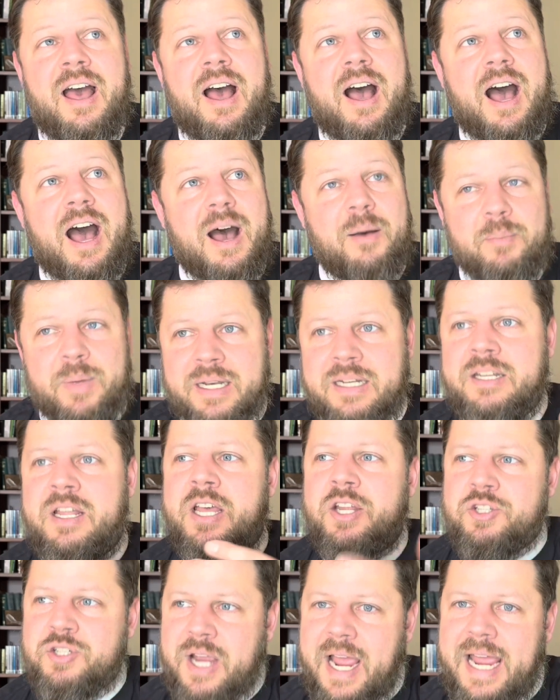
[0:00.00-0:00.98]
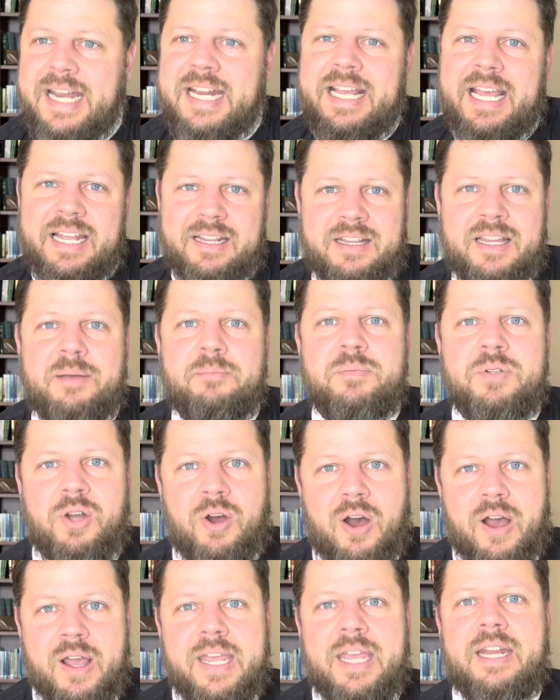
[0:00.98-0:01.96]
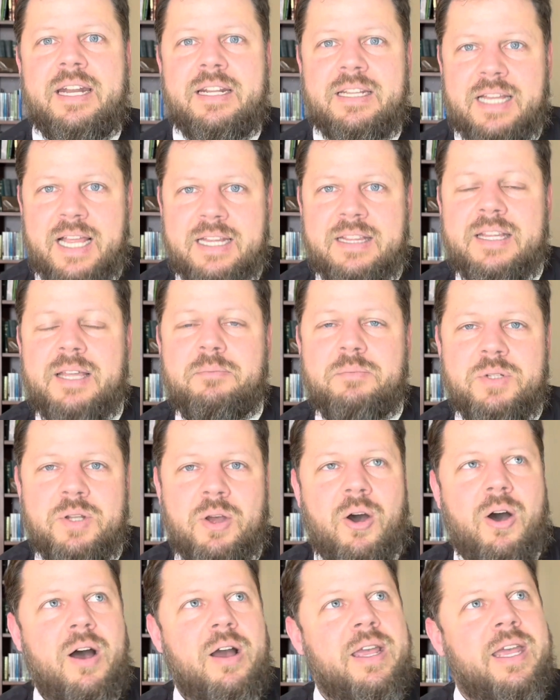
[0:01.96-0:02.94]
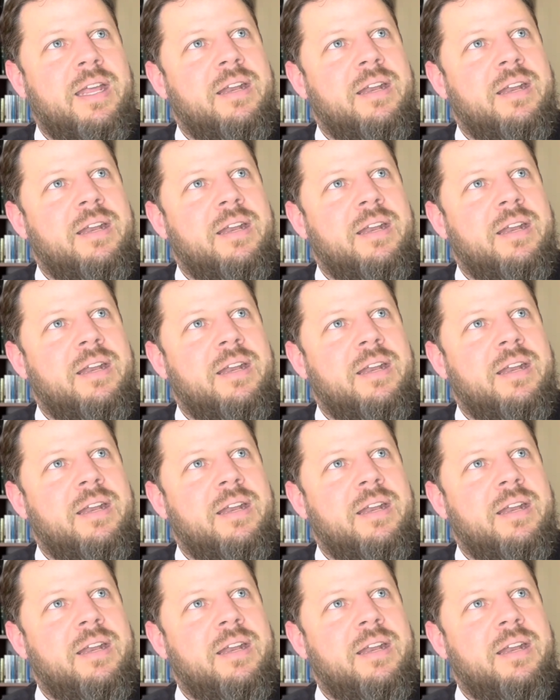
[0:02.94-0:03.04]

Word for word: Um, and try to get them talking and let them talk.